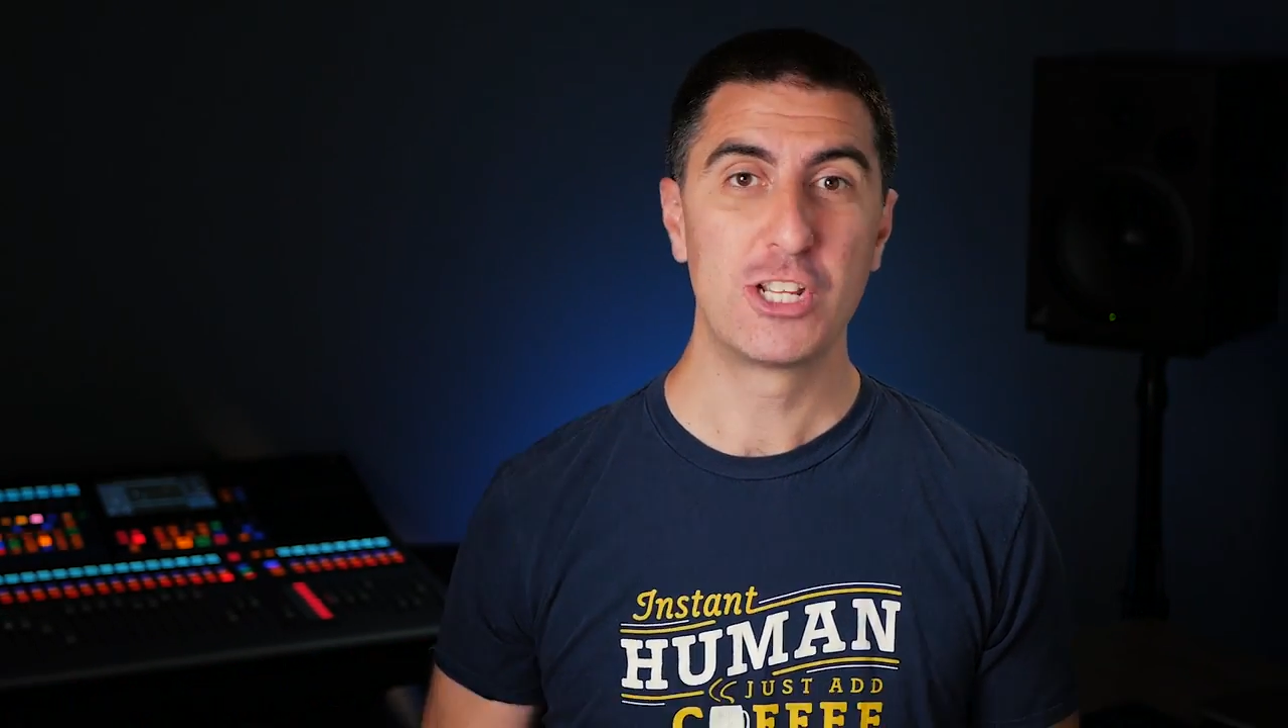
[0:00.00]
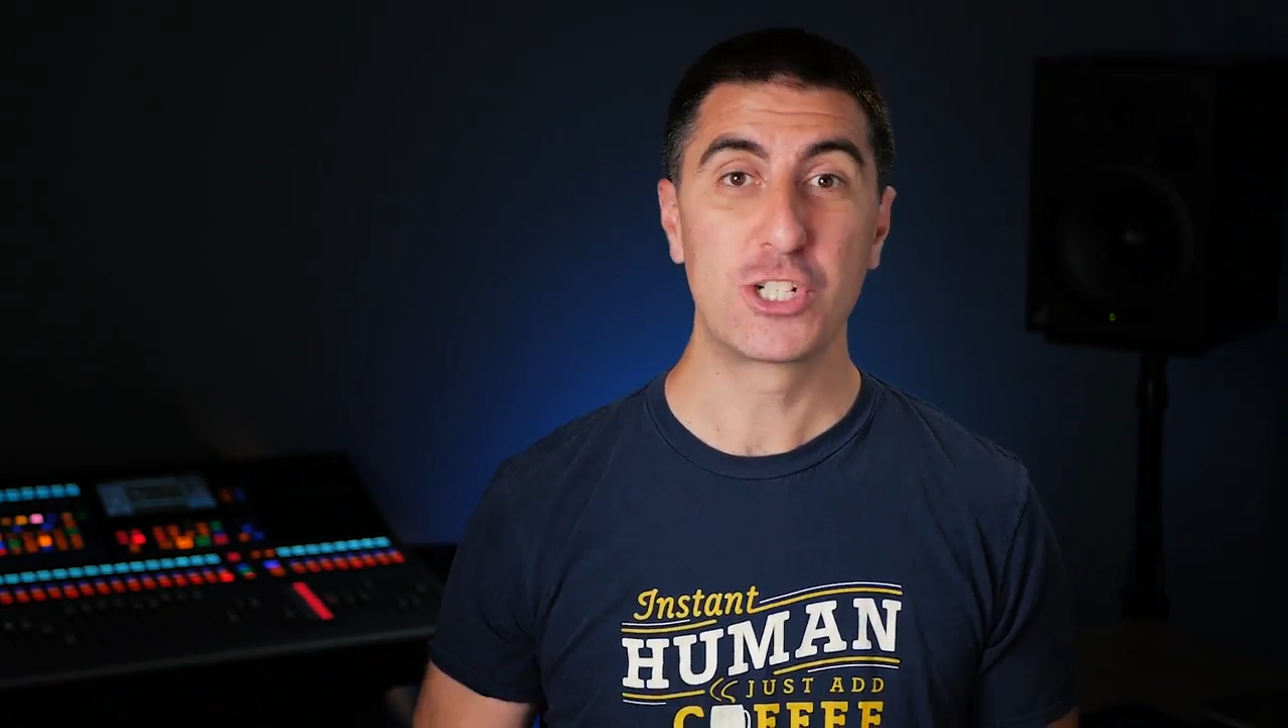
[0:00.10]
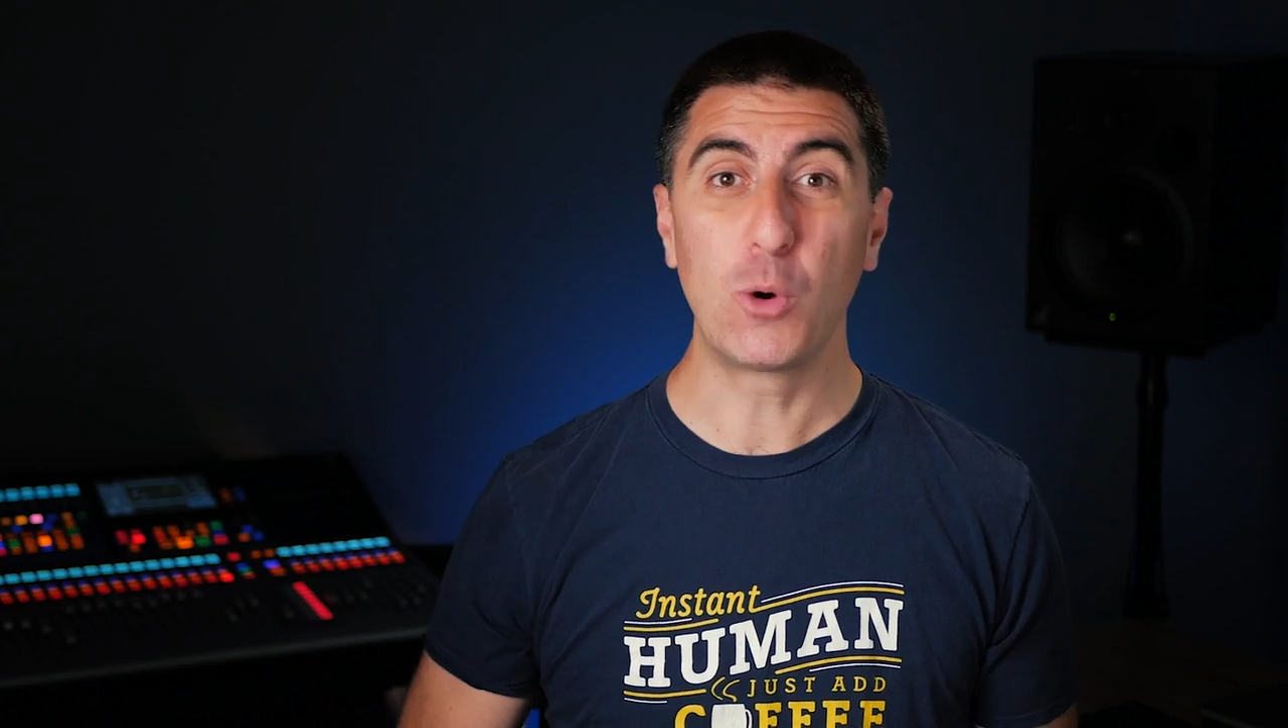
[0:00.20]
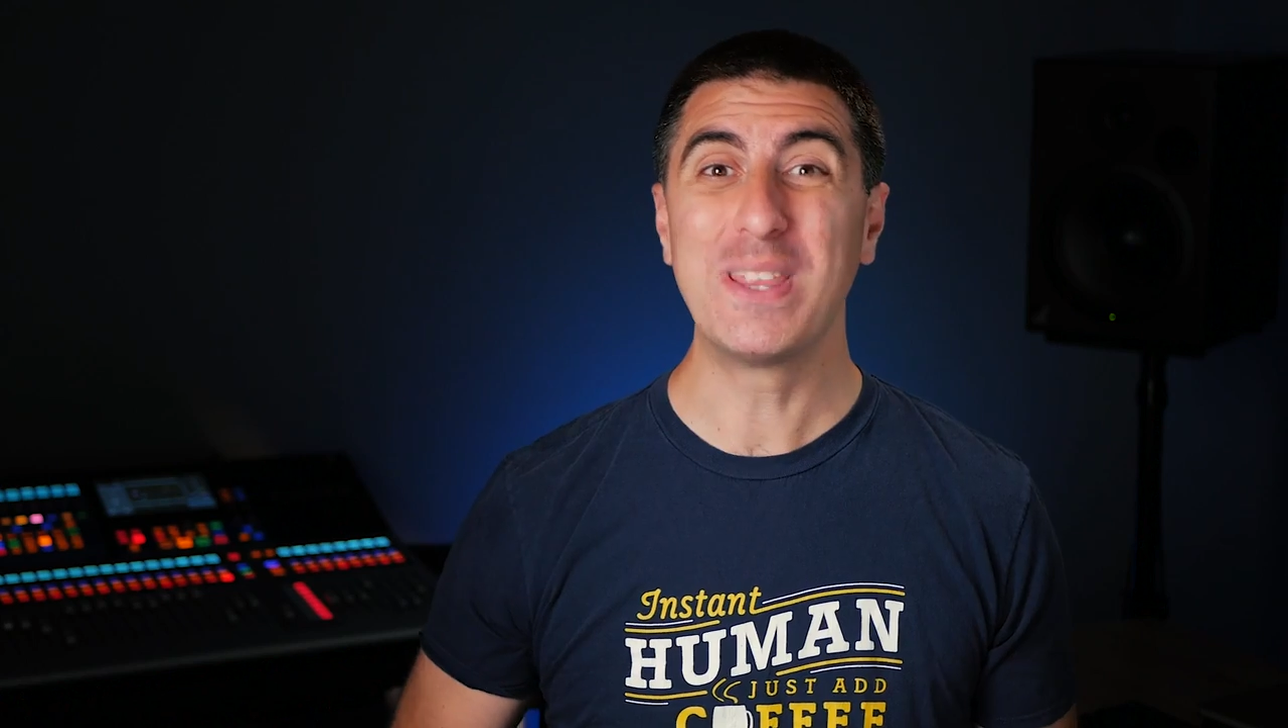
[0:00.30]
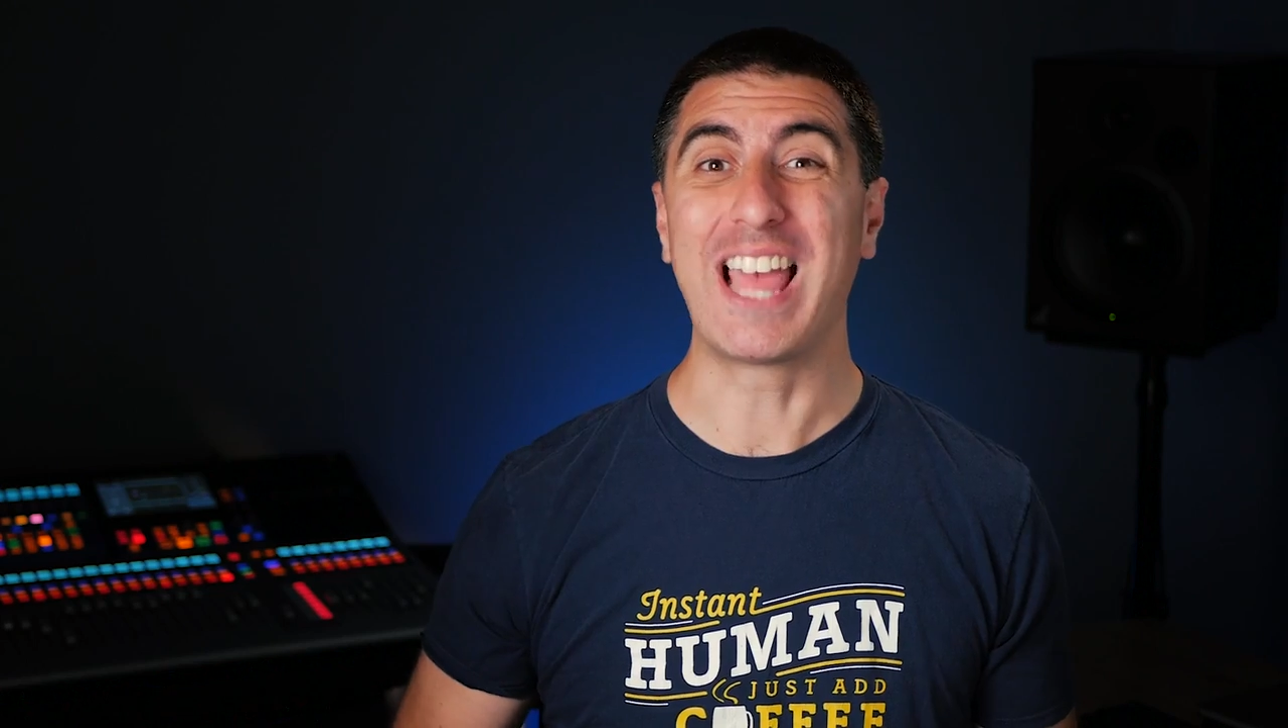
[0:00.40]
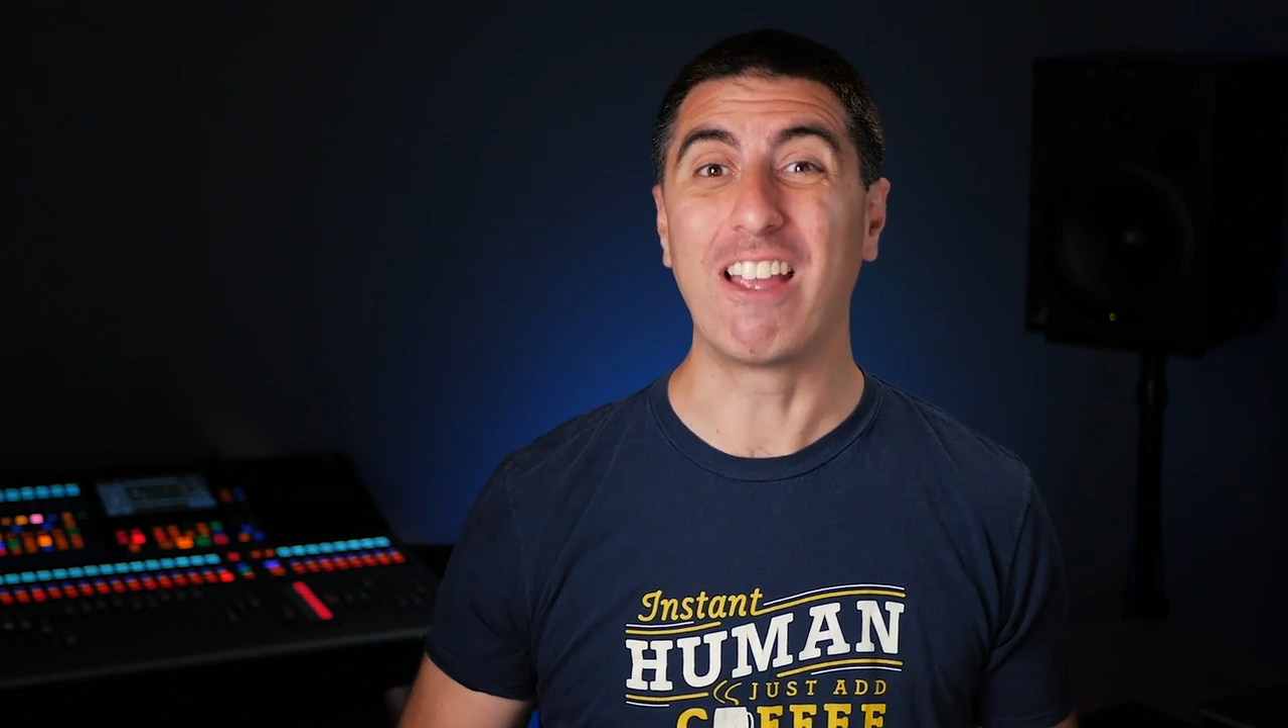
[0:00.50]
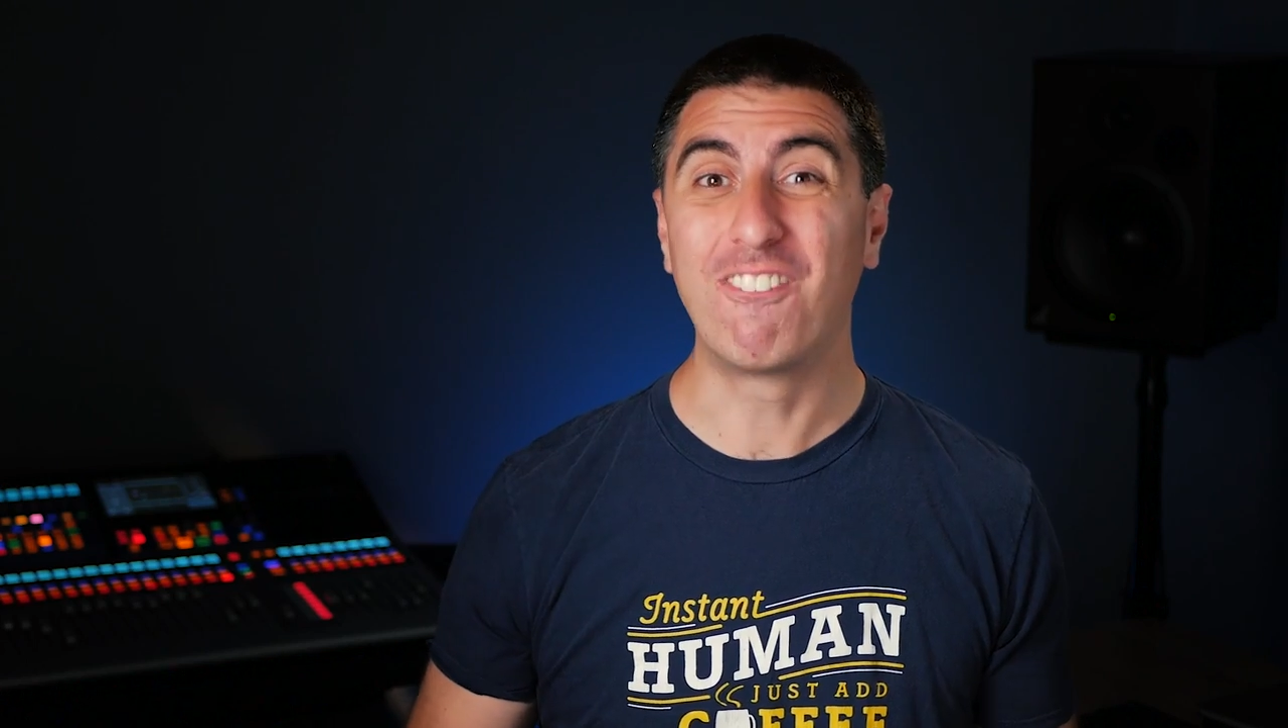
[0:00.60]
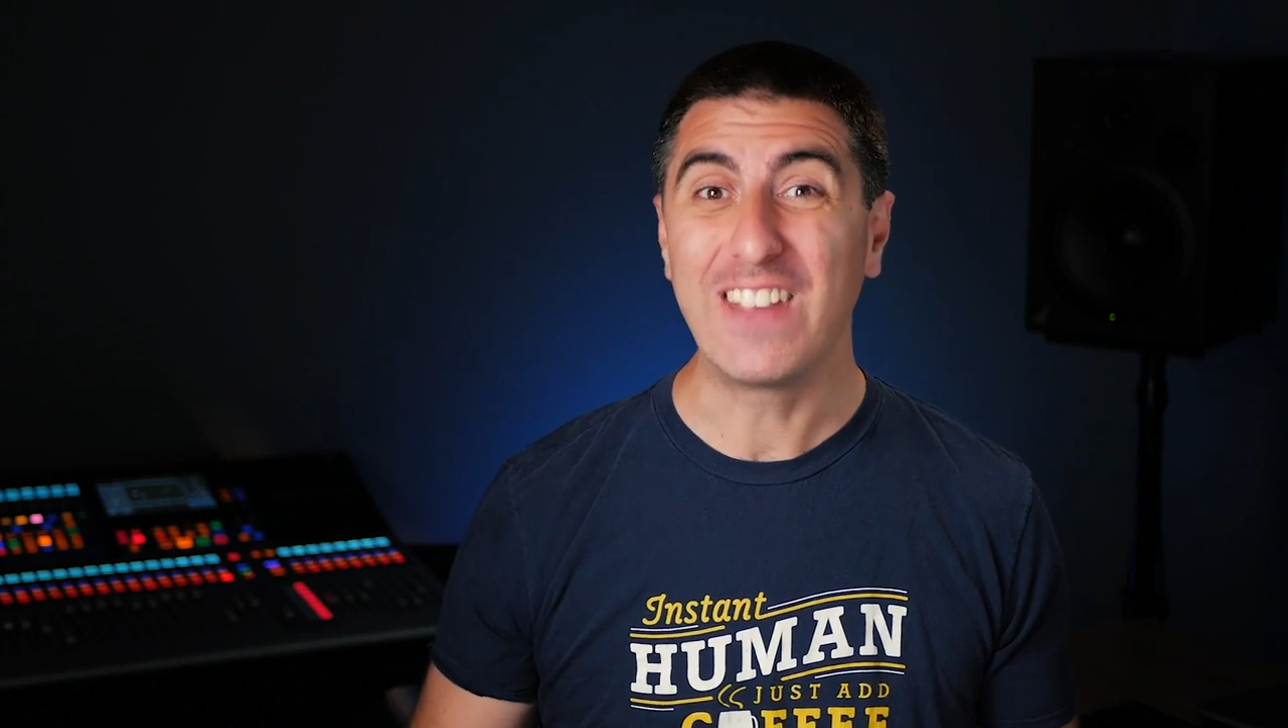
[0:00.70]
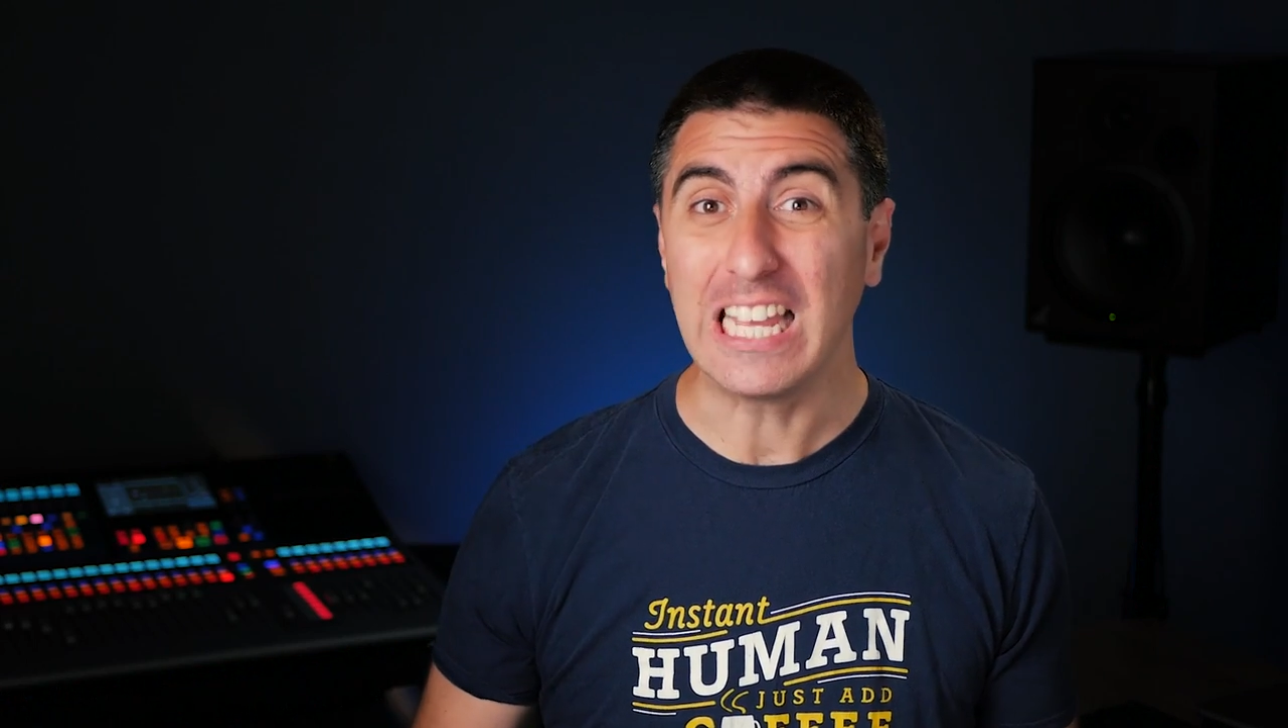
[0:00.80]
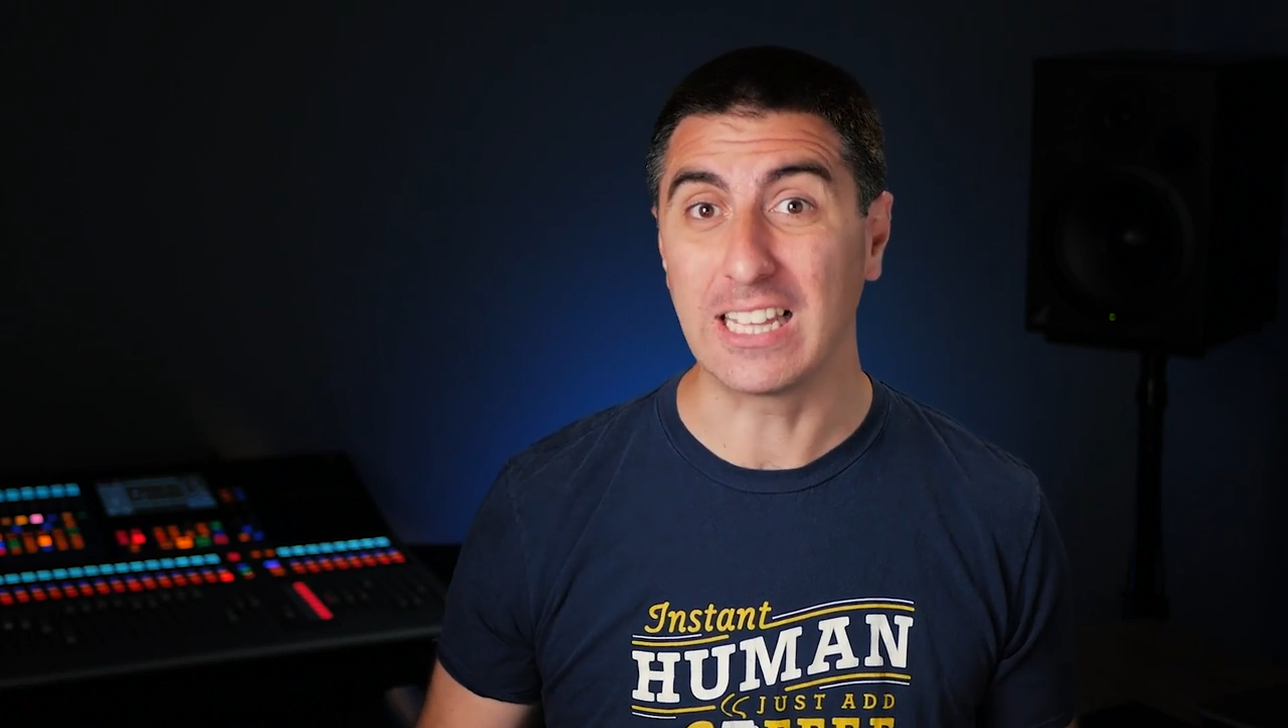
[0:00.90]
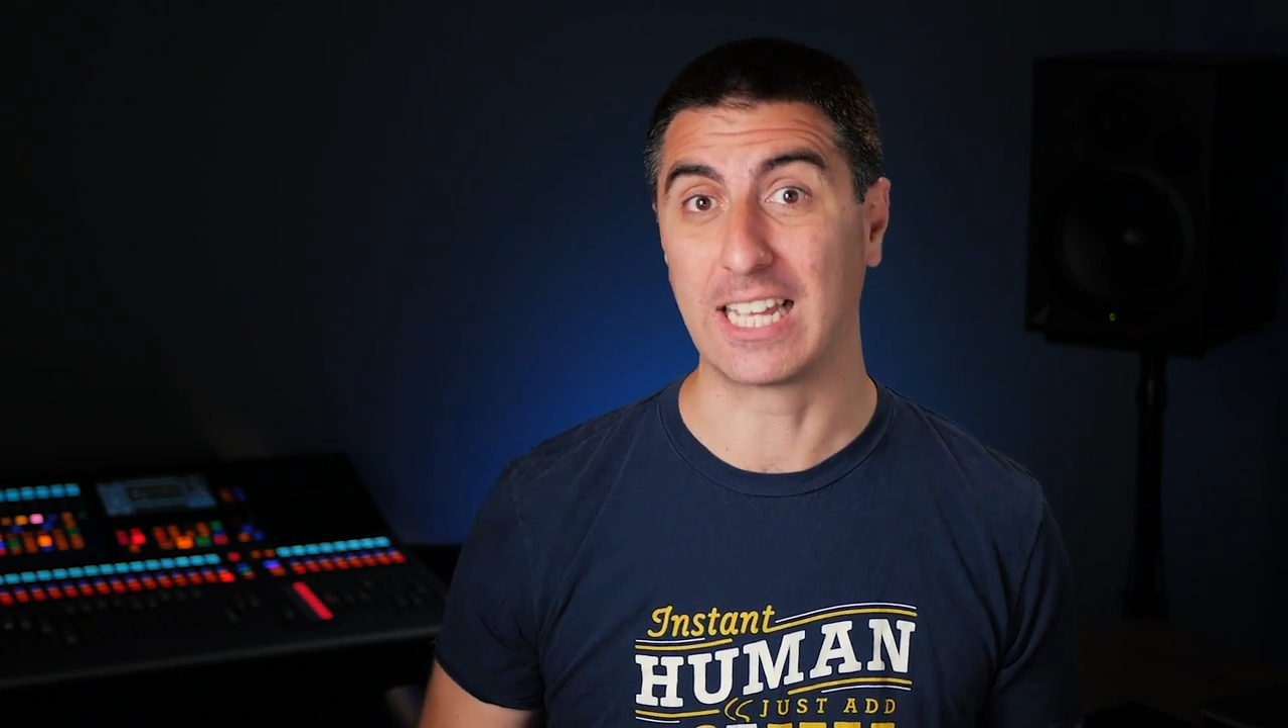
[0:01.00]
So when they feel